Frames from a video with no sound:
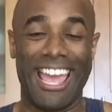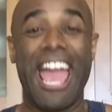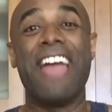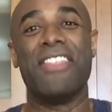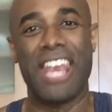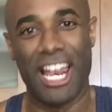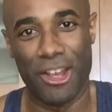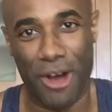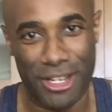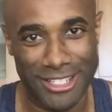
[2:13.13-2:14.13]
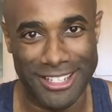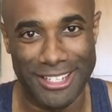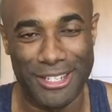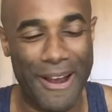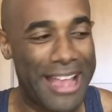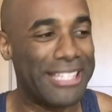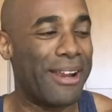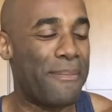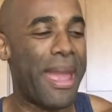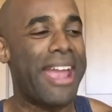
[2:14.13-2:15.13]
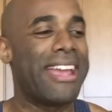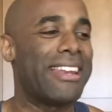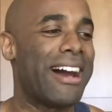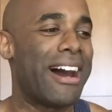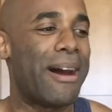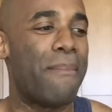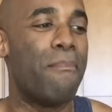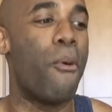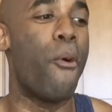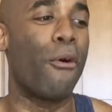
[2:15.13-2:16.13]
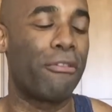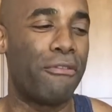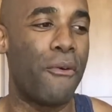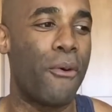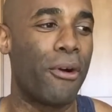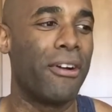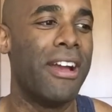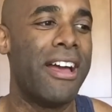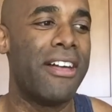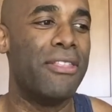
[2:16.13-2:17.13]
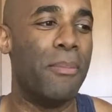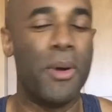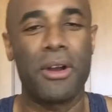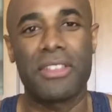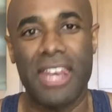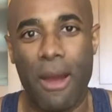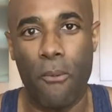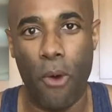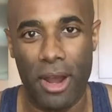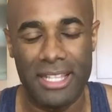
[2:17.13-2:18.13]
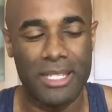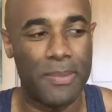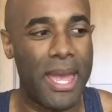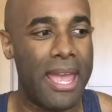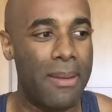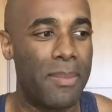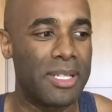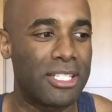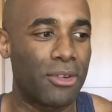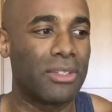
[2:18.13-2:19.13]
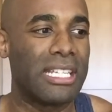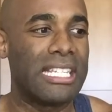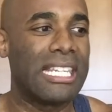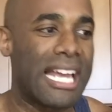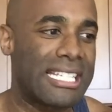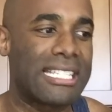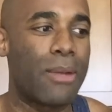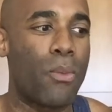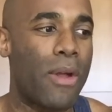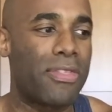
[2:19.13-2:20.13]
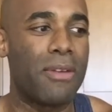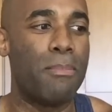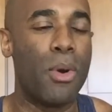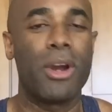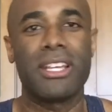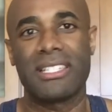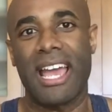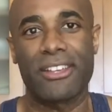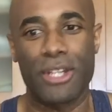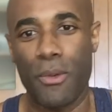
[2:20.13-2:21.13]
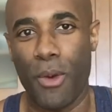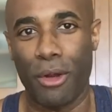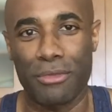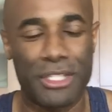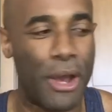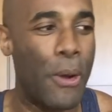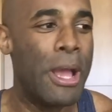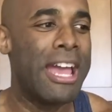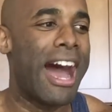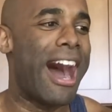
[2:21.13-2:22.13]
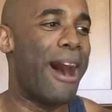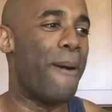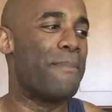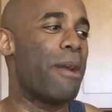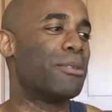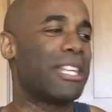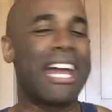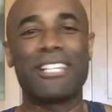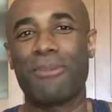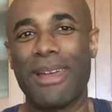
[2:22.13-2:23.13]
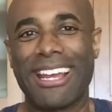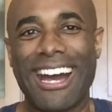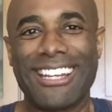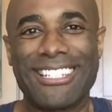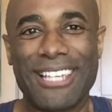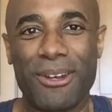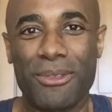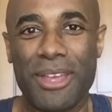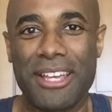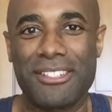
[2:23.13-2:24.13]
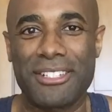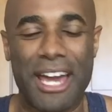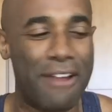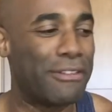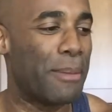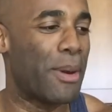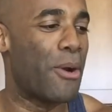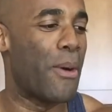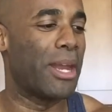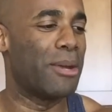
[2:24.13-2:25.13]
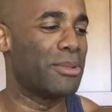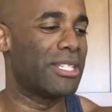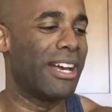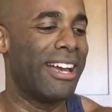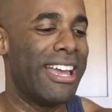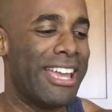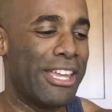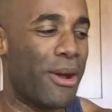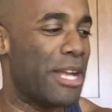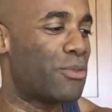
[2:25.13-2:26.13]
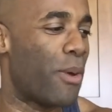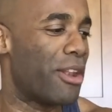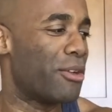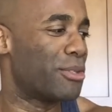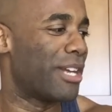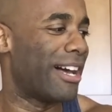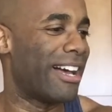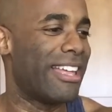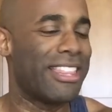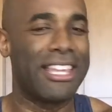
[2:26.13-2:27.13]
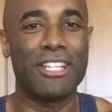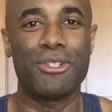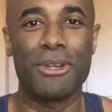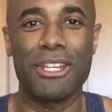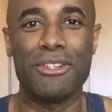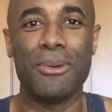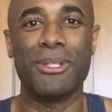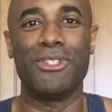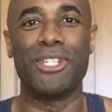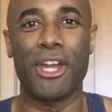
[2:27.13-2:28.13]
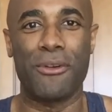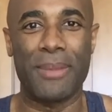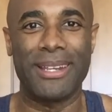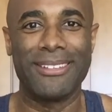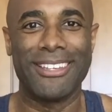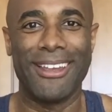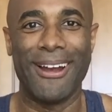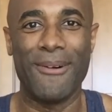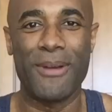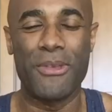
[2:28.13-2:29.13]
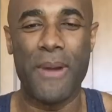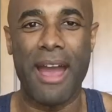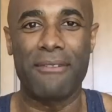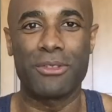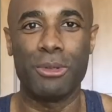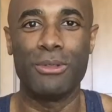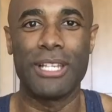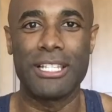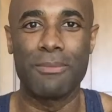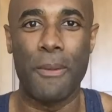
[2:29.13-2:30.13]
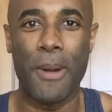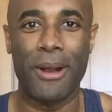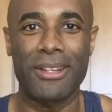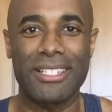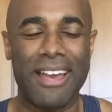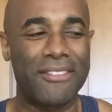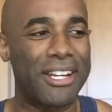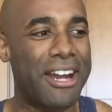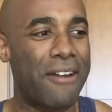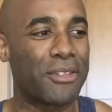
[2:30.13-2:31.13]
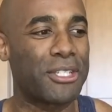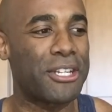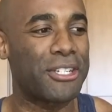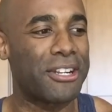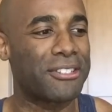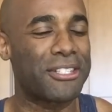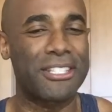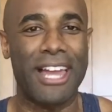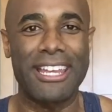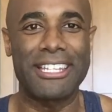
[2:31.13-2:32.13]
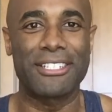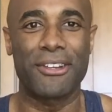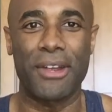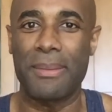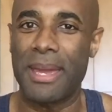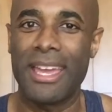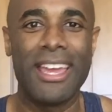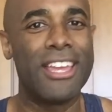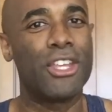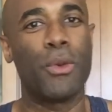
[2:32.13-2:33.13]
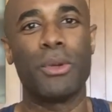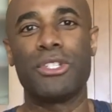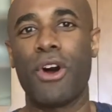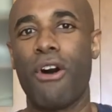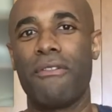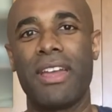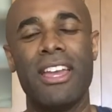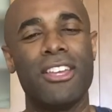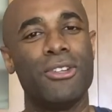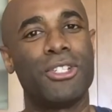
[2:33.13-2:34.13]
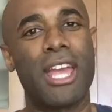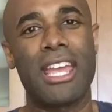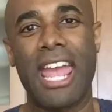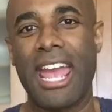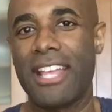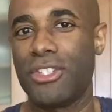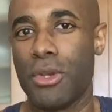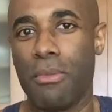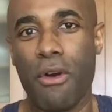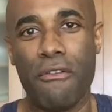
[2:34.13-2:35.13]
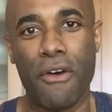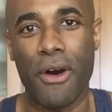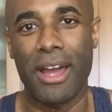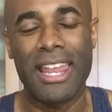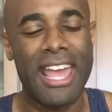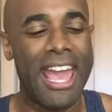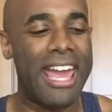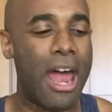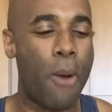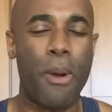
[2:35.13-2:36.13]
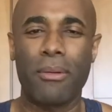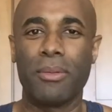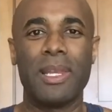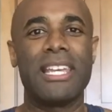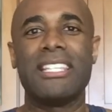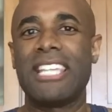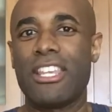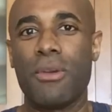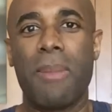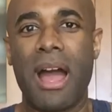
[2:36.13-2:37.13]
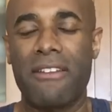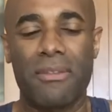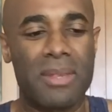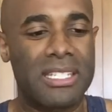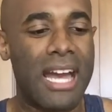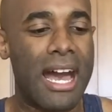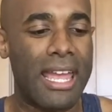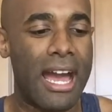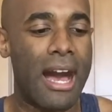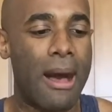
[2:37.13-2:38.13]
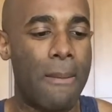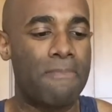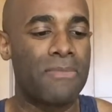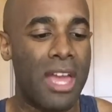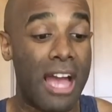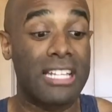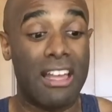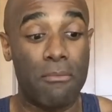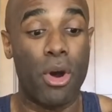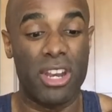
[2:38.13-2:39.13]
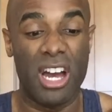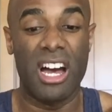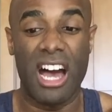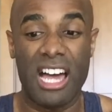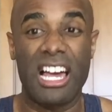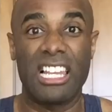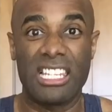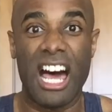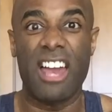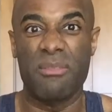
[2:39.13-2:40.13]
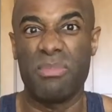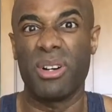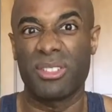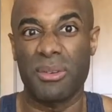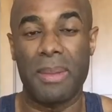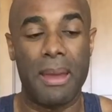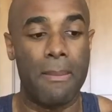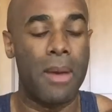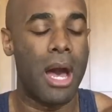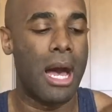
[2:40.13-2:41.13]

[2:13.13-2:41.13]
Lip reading: And then I lost. So I ended up paying more for the book than I wanted to pay, but certainly less than what the book is actually worth. So it was a nice way to kind of settle things, just kind of flip a coin. It was a, you know, it's one of those things you can do as gentlemen. You know, when you have two sensible parties having a conversation, there's a slight disagreement, you resolve it, you shake hands, you move on. And I'll probably continue buying from this guy because I bought a lot of books from him